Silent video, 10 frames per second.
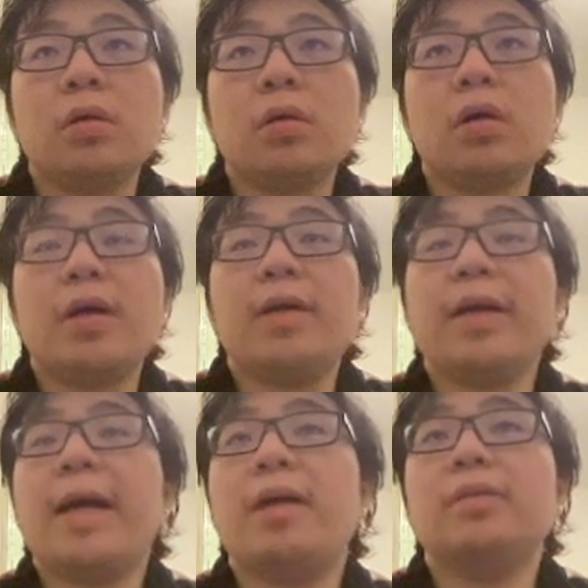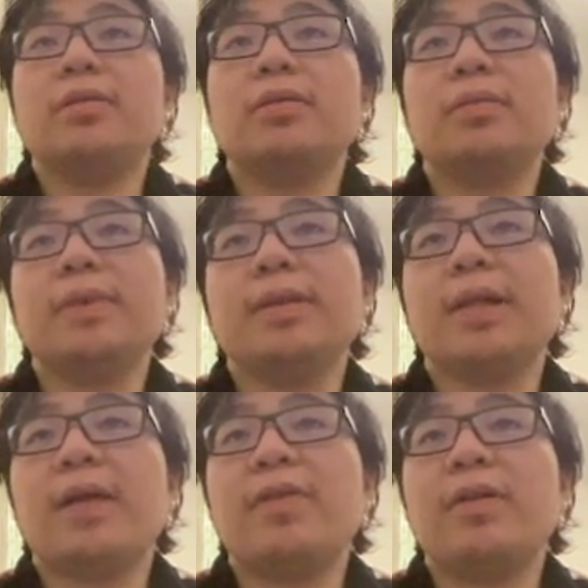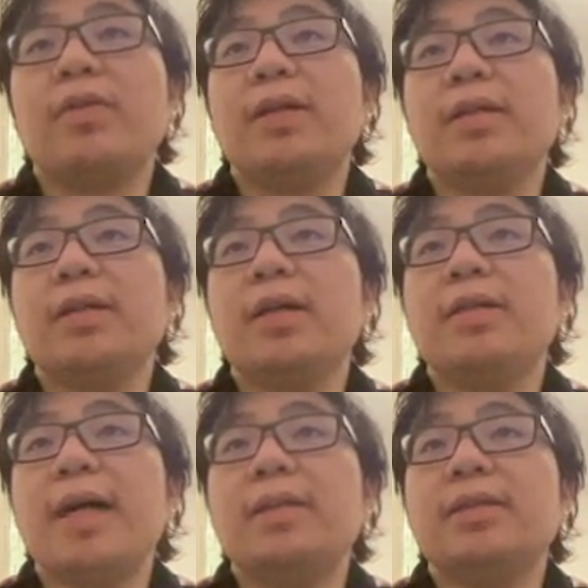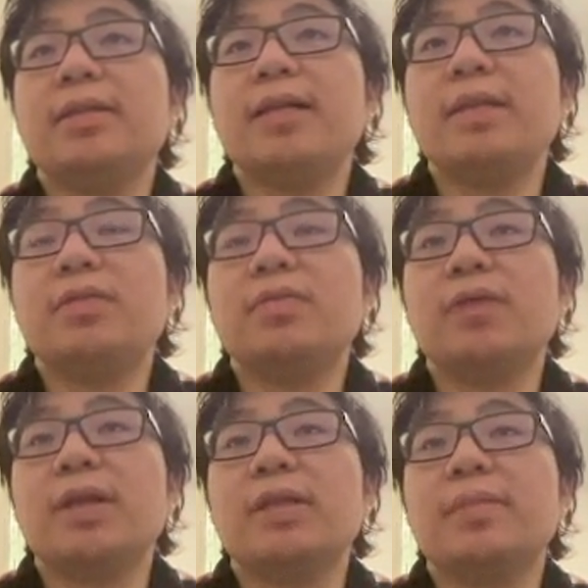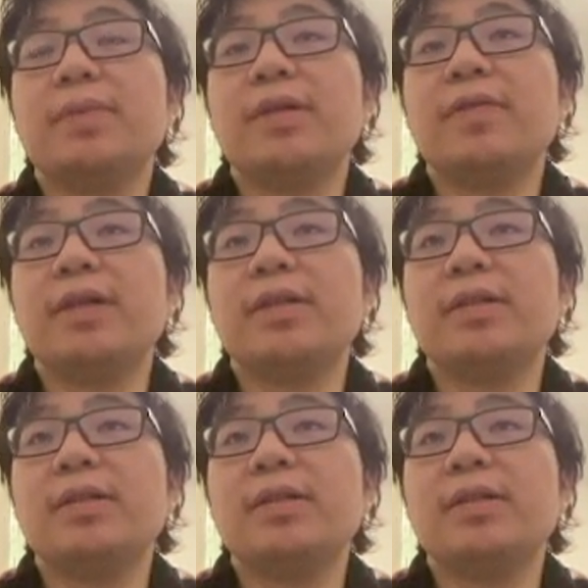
Okay, yeah, so basically after loading that worked perfect.